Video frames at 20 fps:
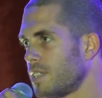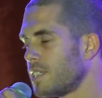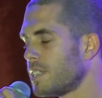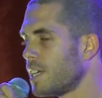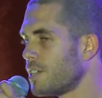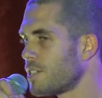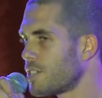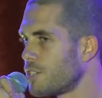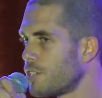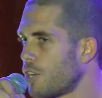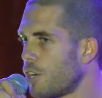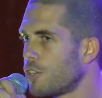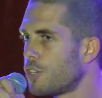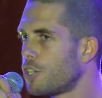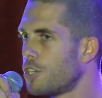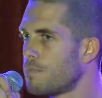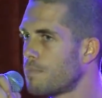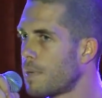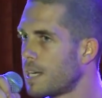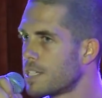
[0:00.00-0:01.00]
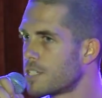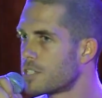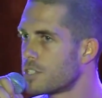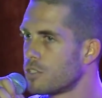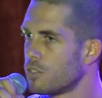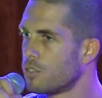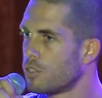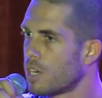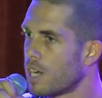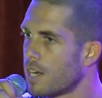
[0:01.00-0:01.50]
There's no humane
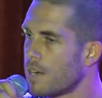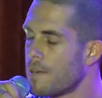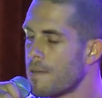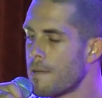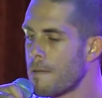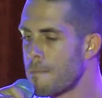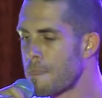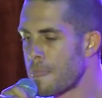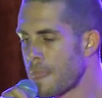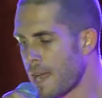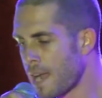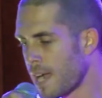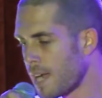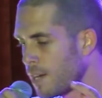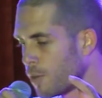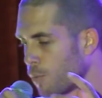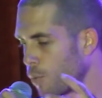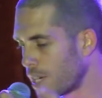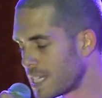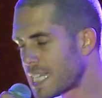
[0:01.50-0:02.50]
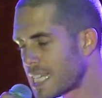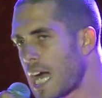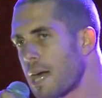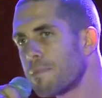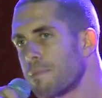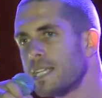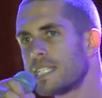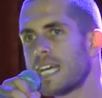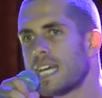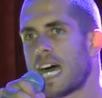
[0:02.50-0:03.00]
slaughter. What is
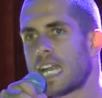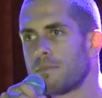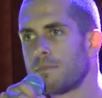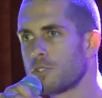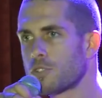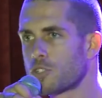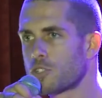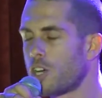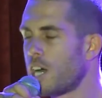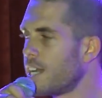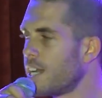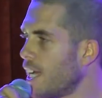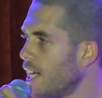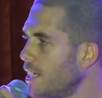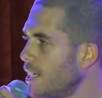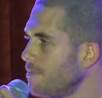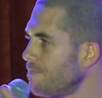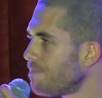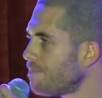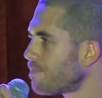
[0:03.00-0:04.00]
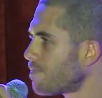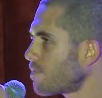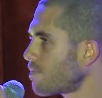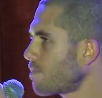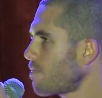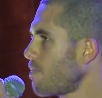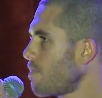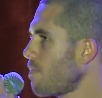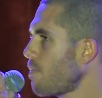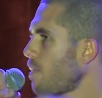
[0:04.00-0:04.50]
happening to animals right now
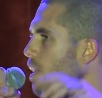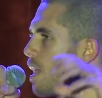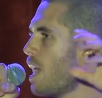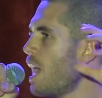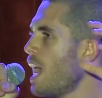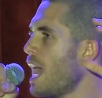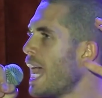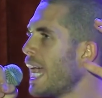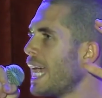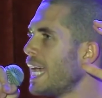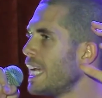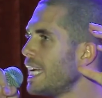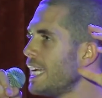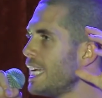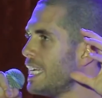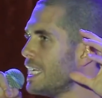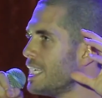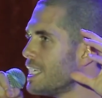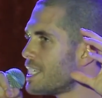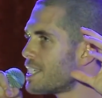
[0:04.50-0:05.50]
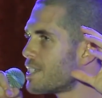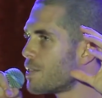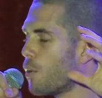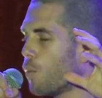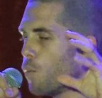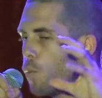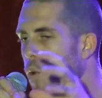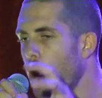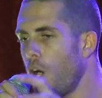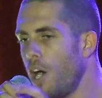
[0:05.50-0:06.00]
is
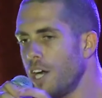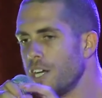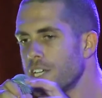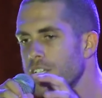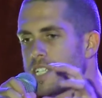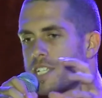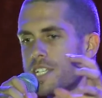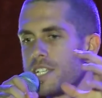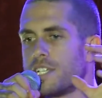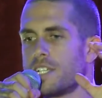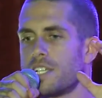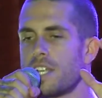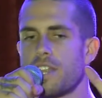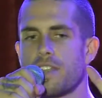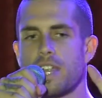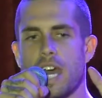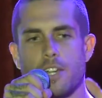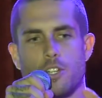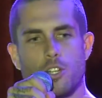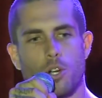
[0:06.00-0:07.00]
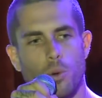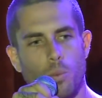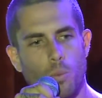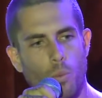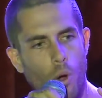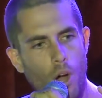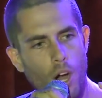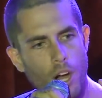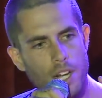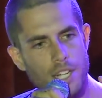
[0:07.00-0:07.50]
worse than your
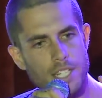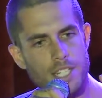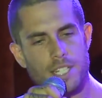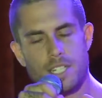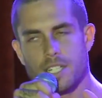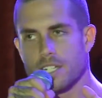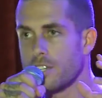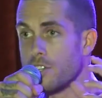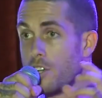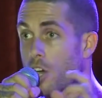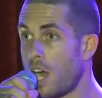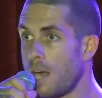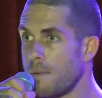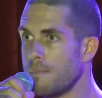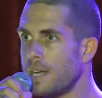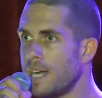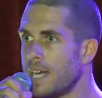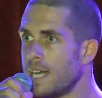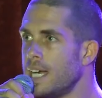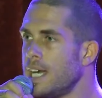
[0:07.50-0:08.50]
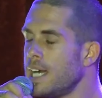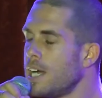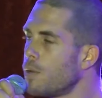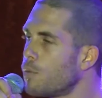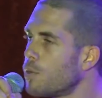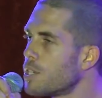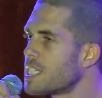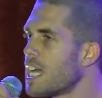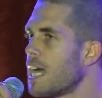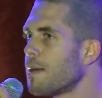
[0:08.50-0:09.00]
worst nightmare.
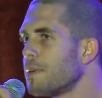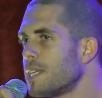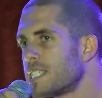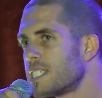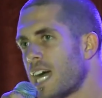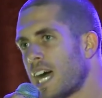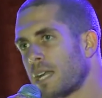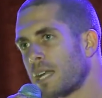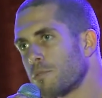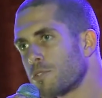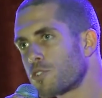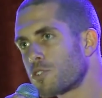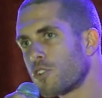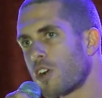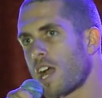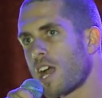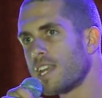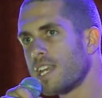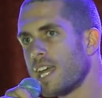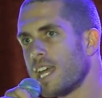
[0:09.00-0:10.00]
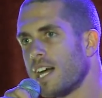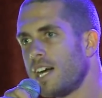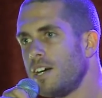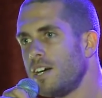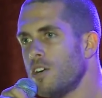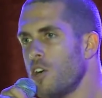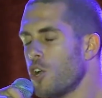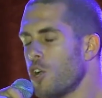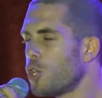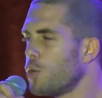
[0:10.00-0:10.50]
What's happening to animals right
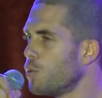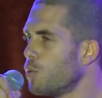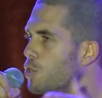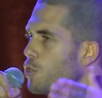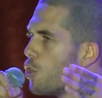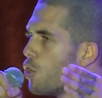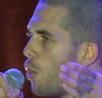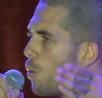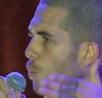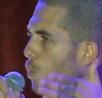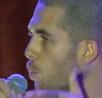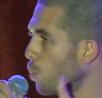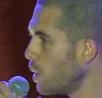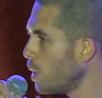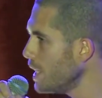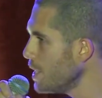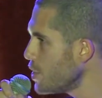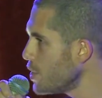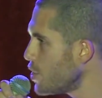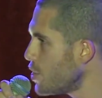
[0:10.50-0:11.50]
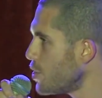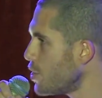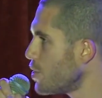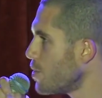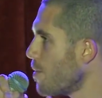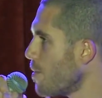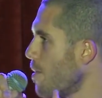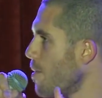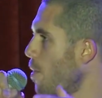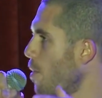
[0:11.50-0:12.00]
now, you would not
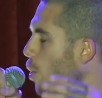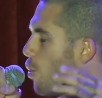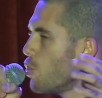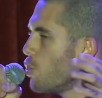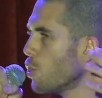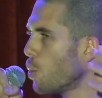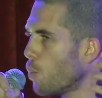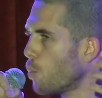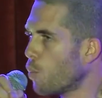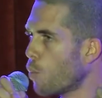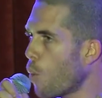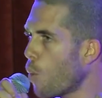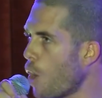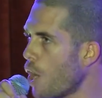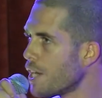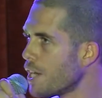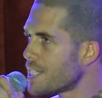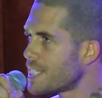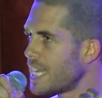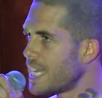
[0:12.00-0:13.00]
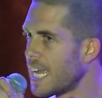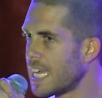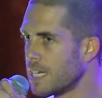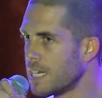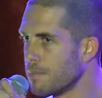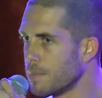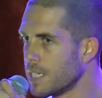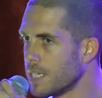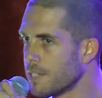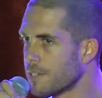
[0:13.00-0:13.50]
wish on your worst
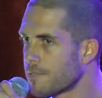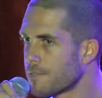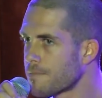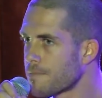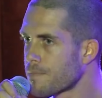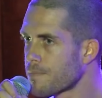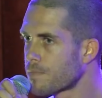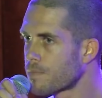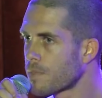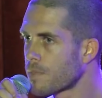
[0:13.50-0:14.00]
enemy.